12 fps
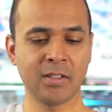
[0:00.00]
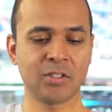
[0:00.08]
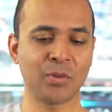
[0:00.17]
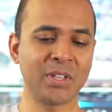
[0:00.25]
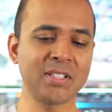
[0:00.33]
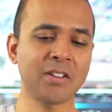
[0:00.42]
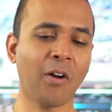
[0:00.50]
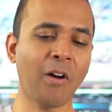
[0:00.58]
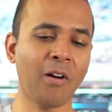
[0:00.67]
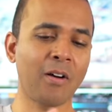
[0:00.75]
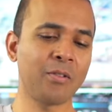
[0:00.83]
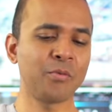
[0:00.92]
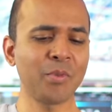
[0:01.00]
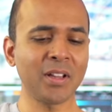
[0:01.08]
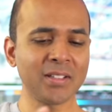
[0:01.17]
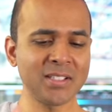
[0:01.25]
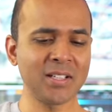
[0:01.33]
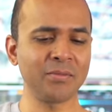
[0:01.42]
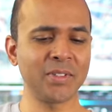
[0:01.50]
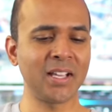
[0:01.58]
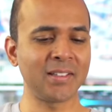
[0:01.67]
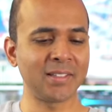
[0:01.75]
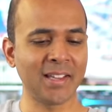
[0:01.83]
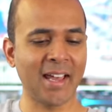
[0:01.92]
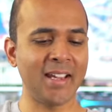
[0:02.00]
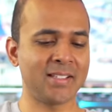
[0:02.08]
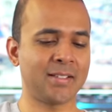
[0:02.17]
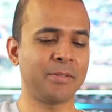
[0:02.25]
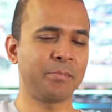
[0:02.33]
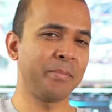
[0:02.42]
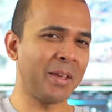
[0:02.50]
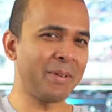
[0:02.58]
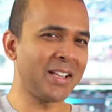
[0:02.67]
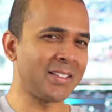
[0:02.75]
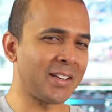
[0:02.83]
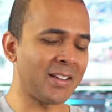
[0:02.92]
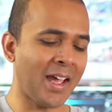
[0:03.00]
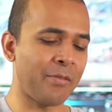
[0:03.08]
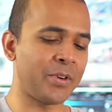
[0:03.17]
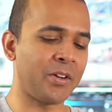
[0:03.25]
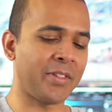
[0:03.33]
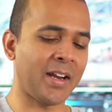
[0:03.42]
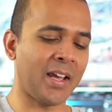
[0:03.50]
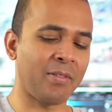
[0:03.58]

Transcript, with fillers: So these are relatively light, maybe a little heavier than I